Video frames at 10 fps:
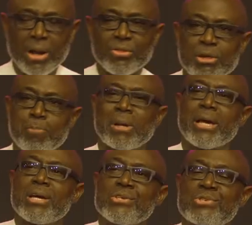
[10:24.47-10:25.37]
wealthy
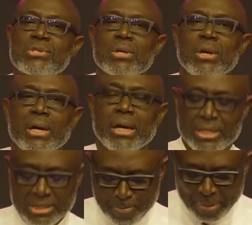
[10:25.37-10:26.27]
place
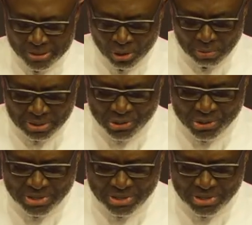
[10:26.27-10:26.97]
is a particular